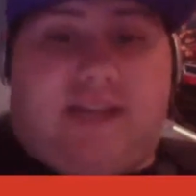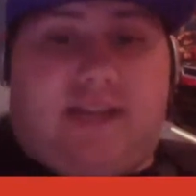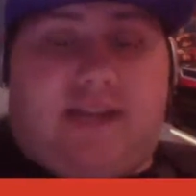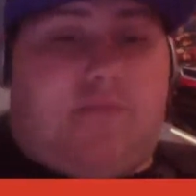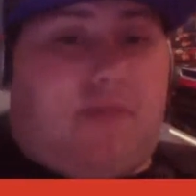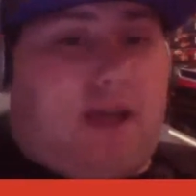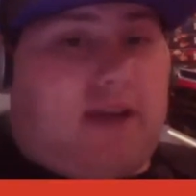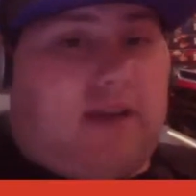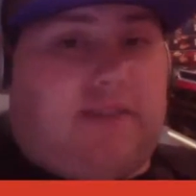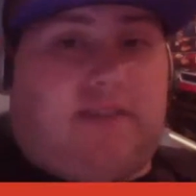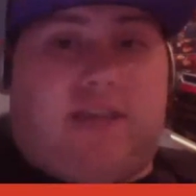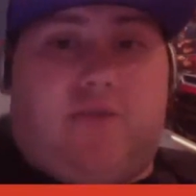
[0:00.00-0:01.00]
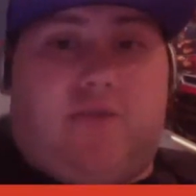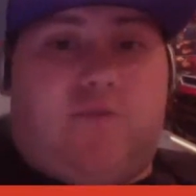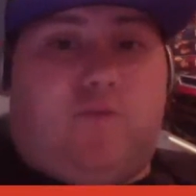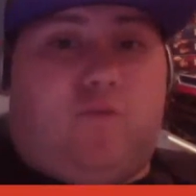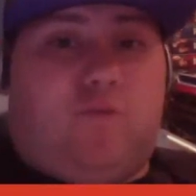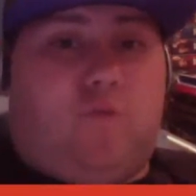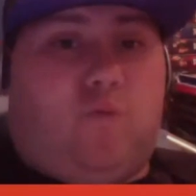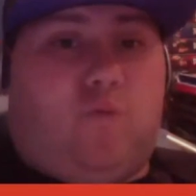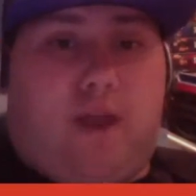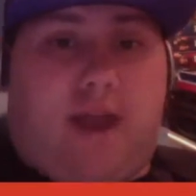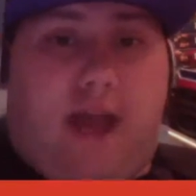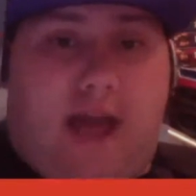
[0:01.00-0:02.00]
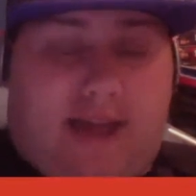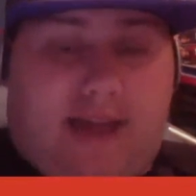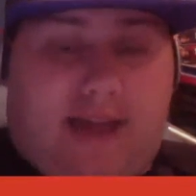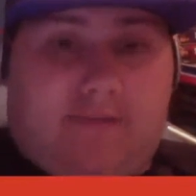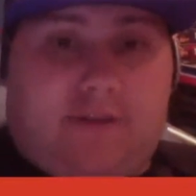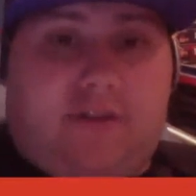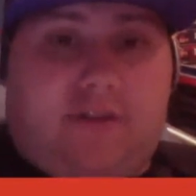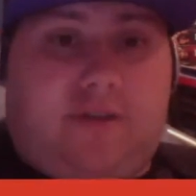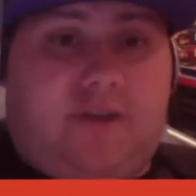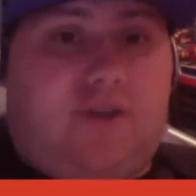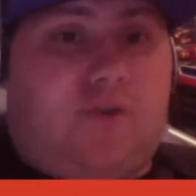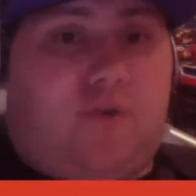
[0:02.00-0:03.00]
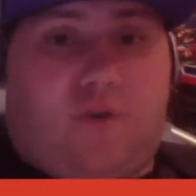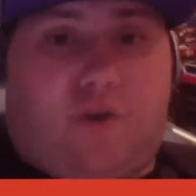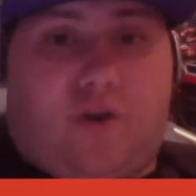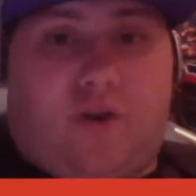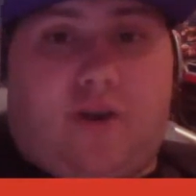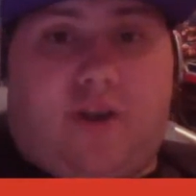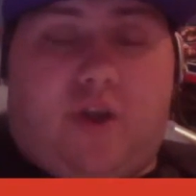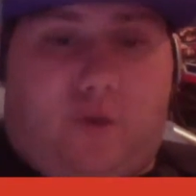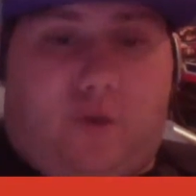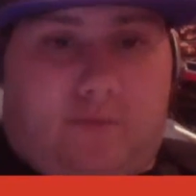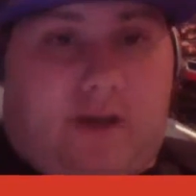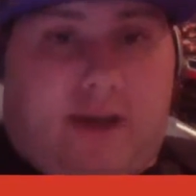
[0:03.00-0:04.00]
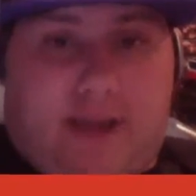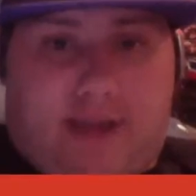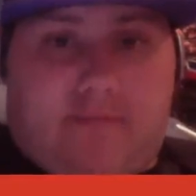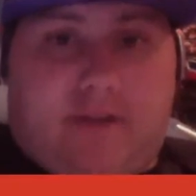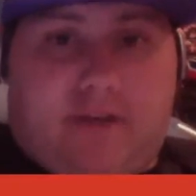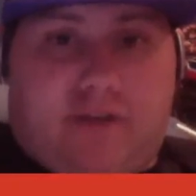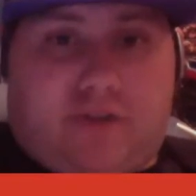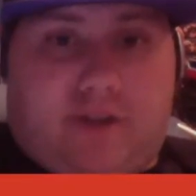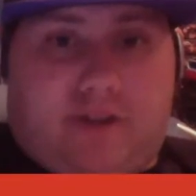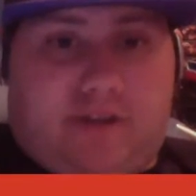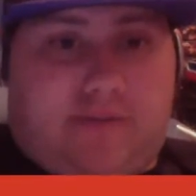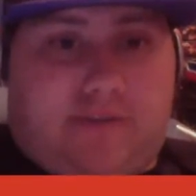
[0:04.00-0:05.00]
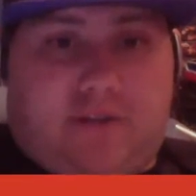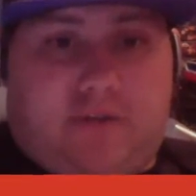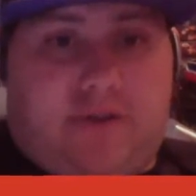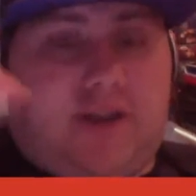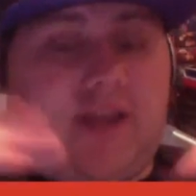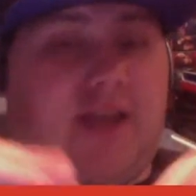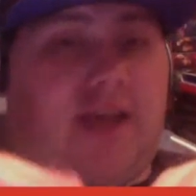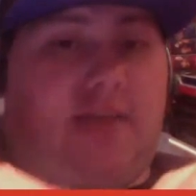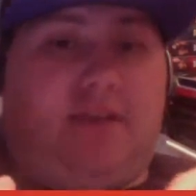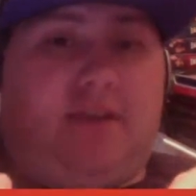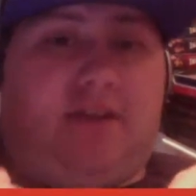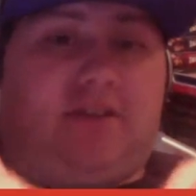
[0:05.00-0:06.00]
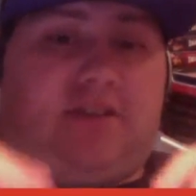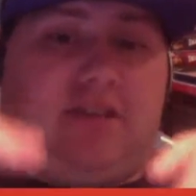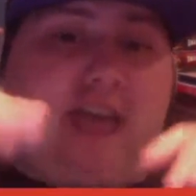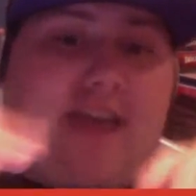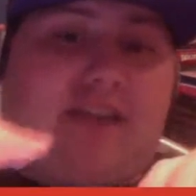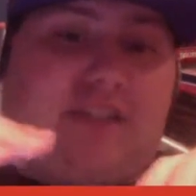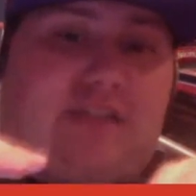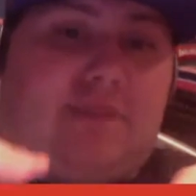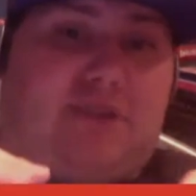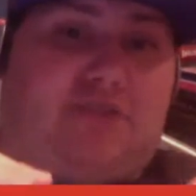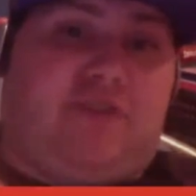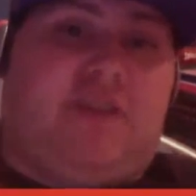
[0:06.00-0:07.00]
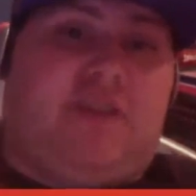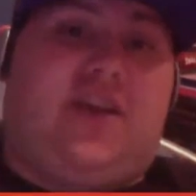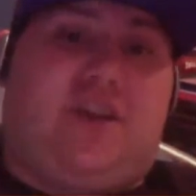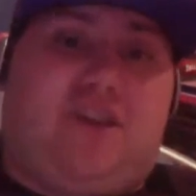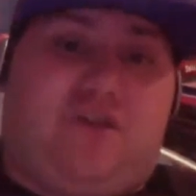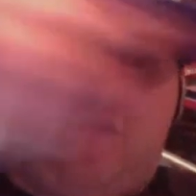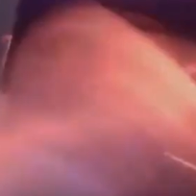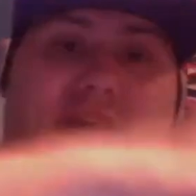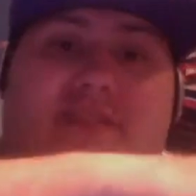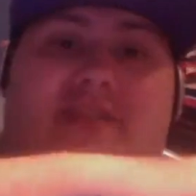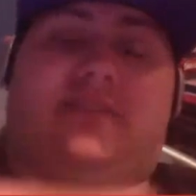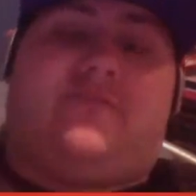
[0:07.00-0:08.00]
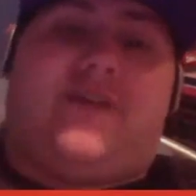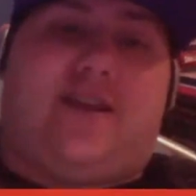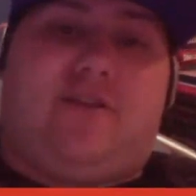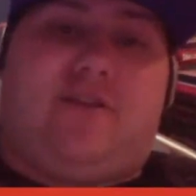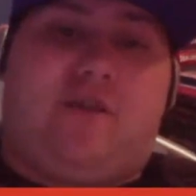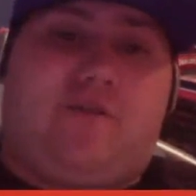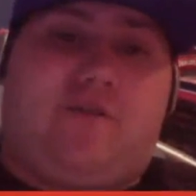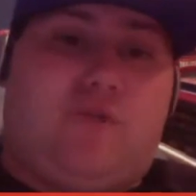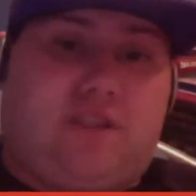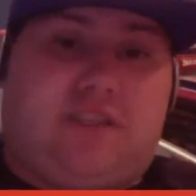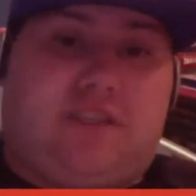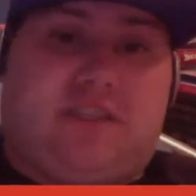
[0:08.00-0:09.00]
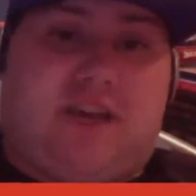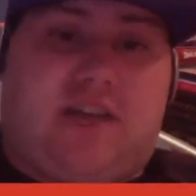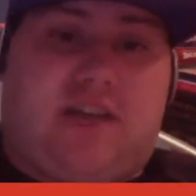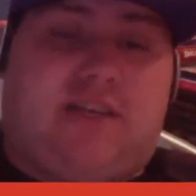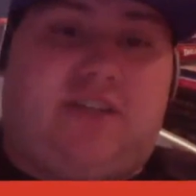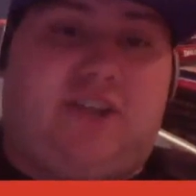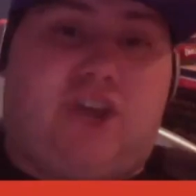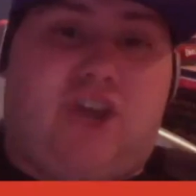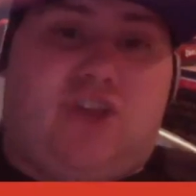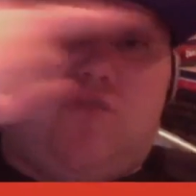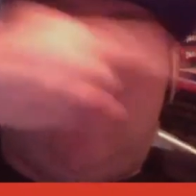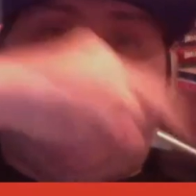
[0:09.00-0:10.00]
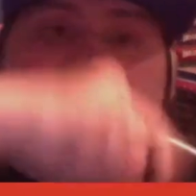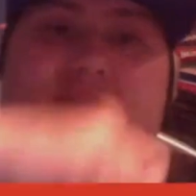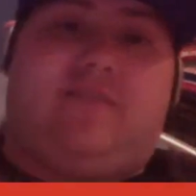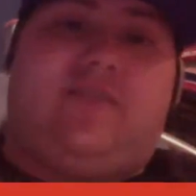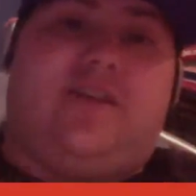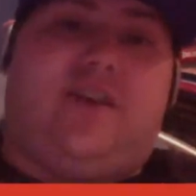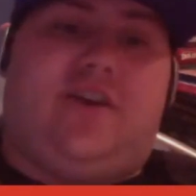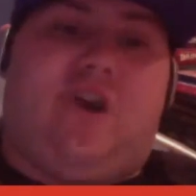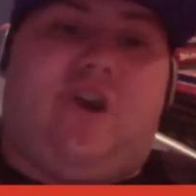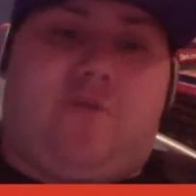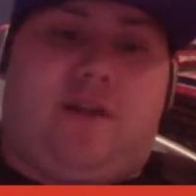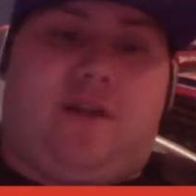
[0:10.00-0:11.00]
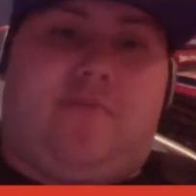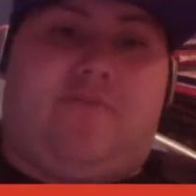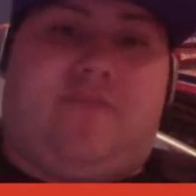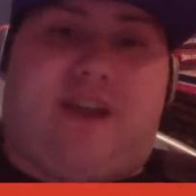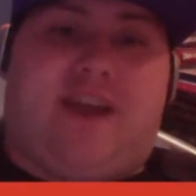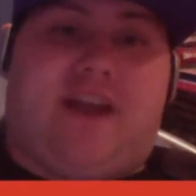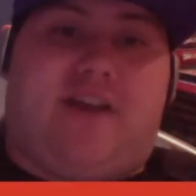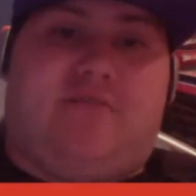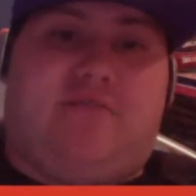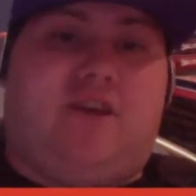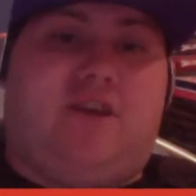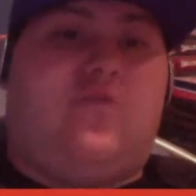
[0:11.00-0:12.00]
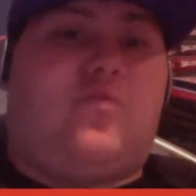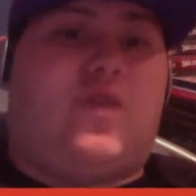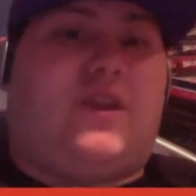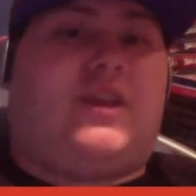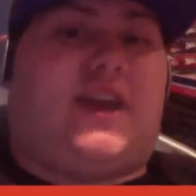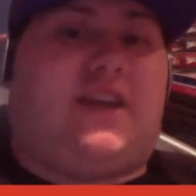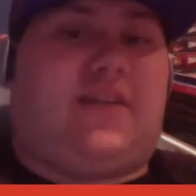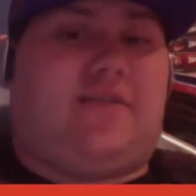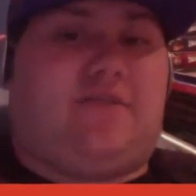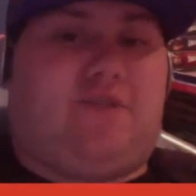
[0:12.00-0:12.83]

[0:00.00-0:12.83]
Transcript: I'm not going to say what I have included or what my administrators have included, because that is the mystery. You guys got to find, whoever wins this contest, you got to open it up and find out what kind of goodies.